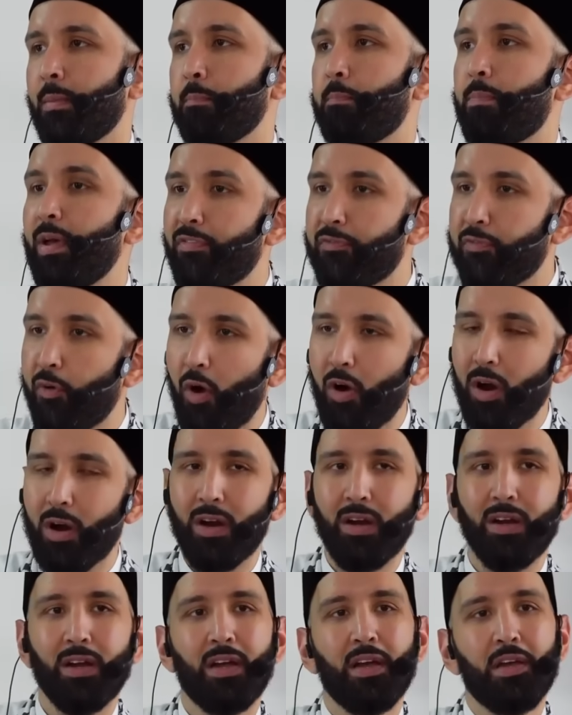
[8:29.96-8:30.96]

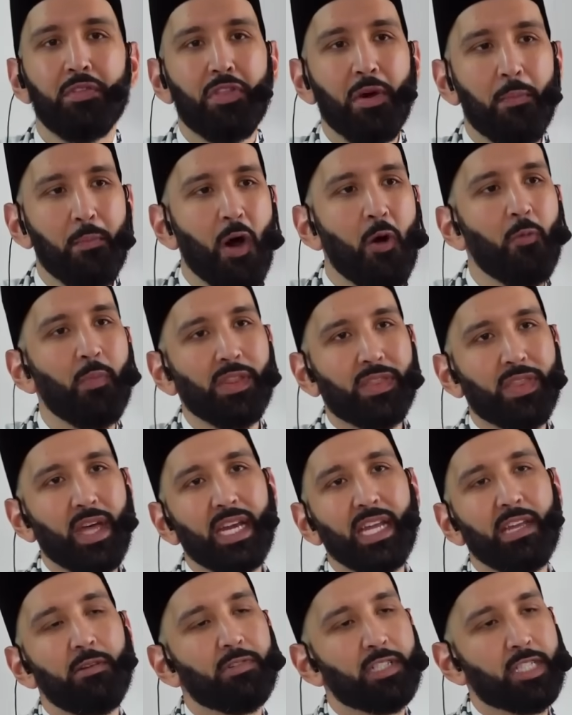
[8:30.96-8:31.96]
before the moment
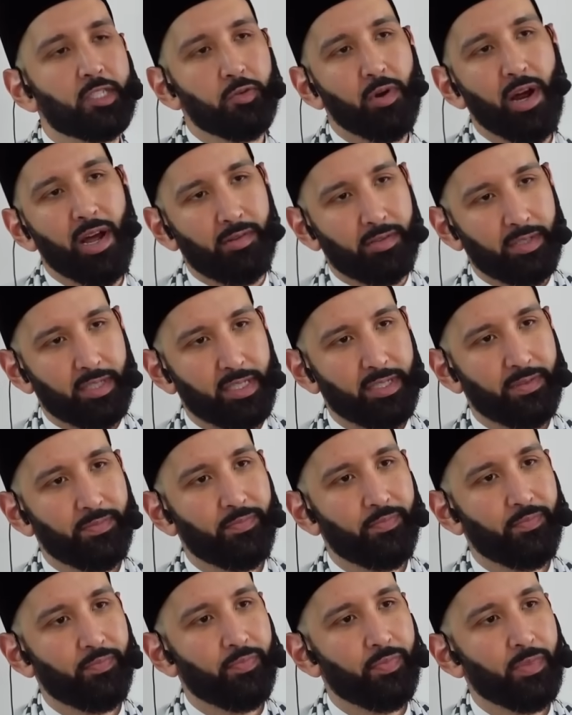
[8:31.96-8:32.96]
that he was drowned.
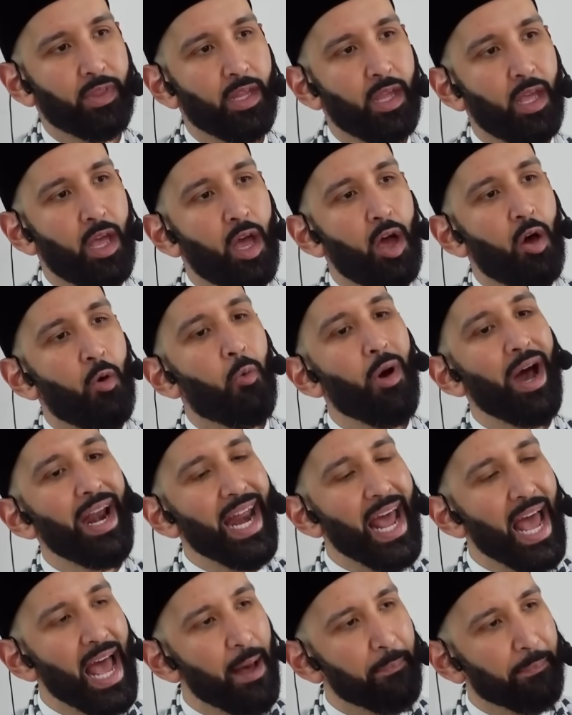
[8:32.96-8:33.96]

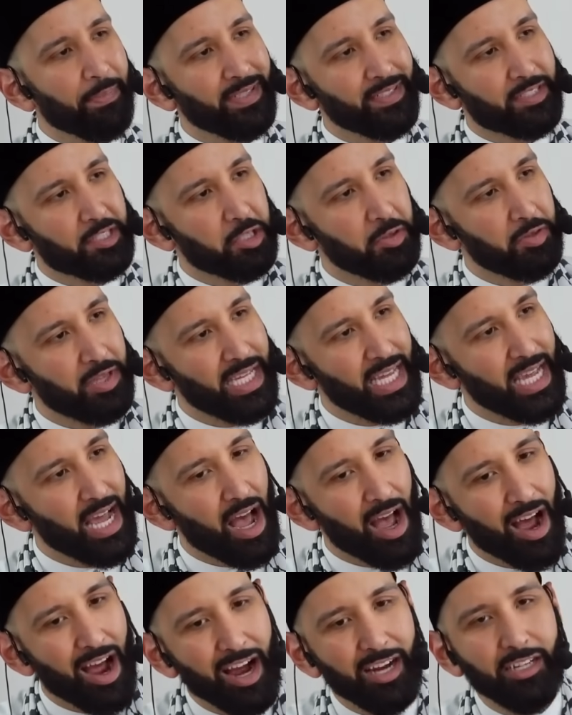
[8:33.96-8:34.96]
What happened to the
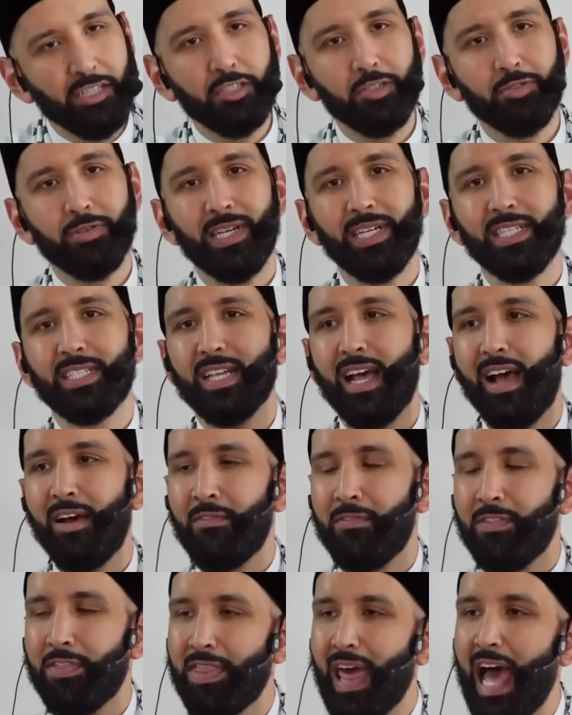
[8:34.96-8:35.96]
hundreds
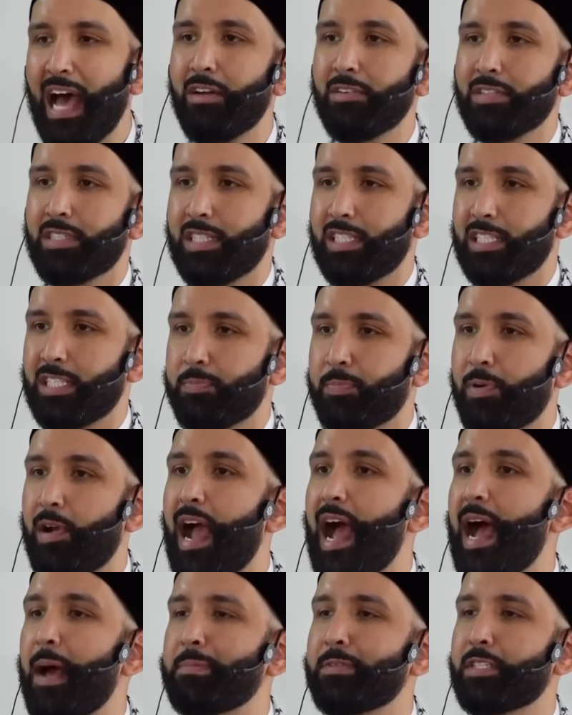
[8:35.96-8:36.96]
of thousands,
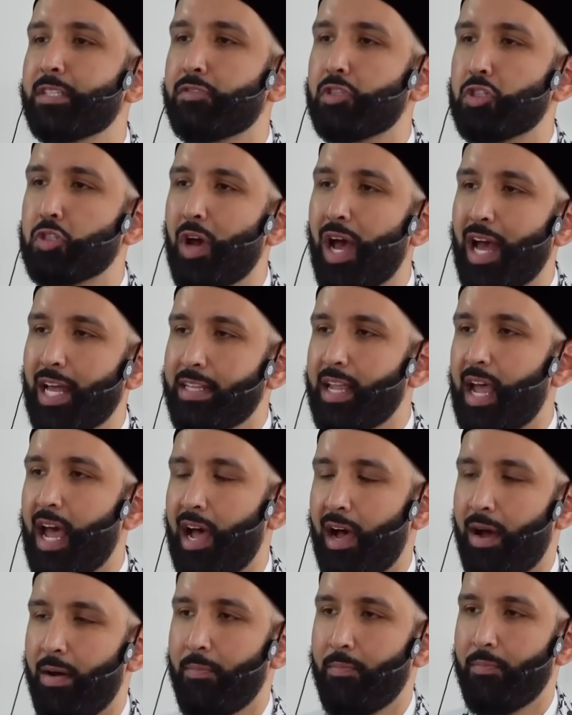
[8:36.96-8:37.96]
perhaps, of
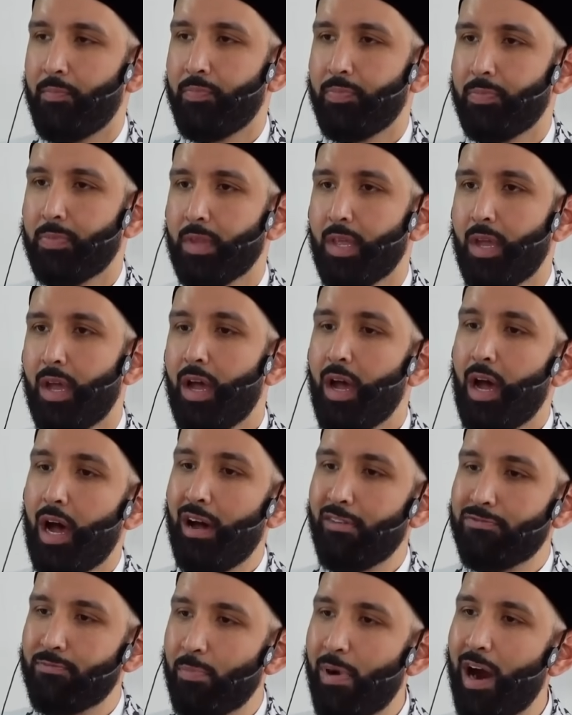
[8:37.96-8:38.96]
shuhada,
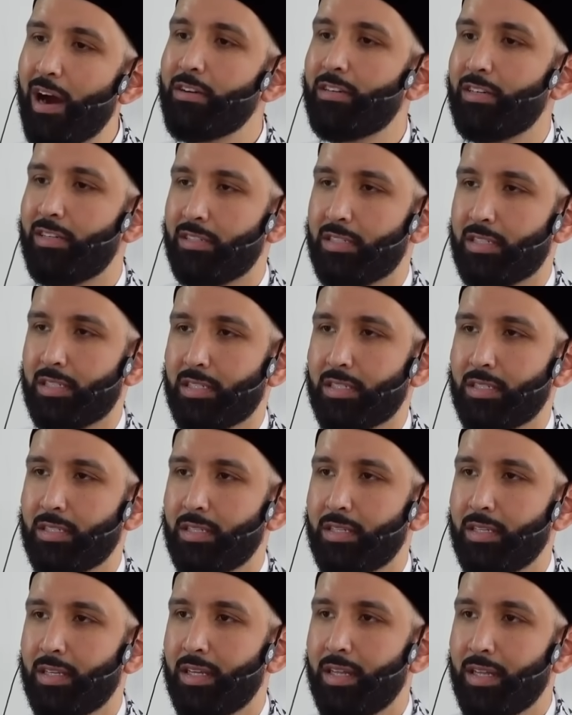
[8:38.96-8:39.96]
of martyrs
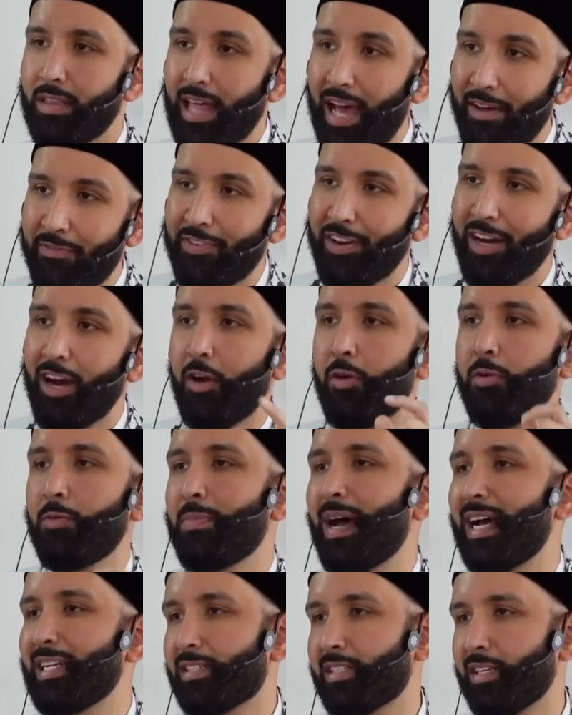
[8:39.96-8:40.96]
that Fir'aun
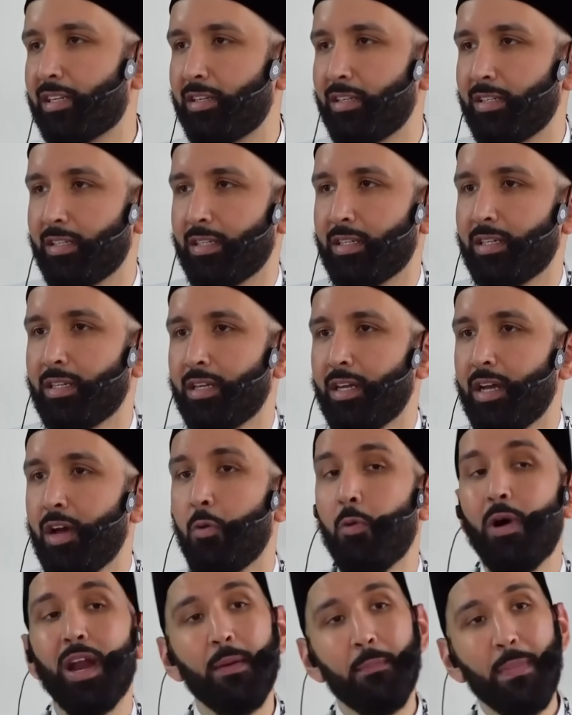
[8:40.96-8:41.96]
massacred?
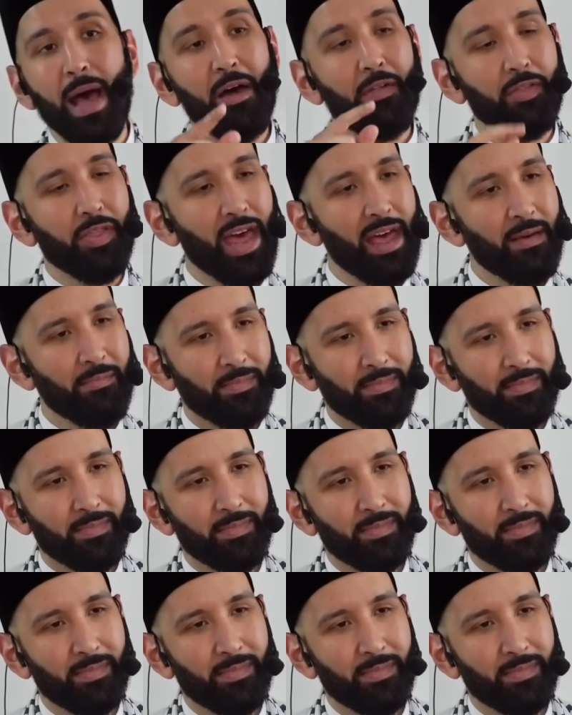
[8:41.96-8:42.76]
What about them?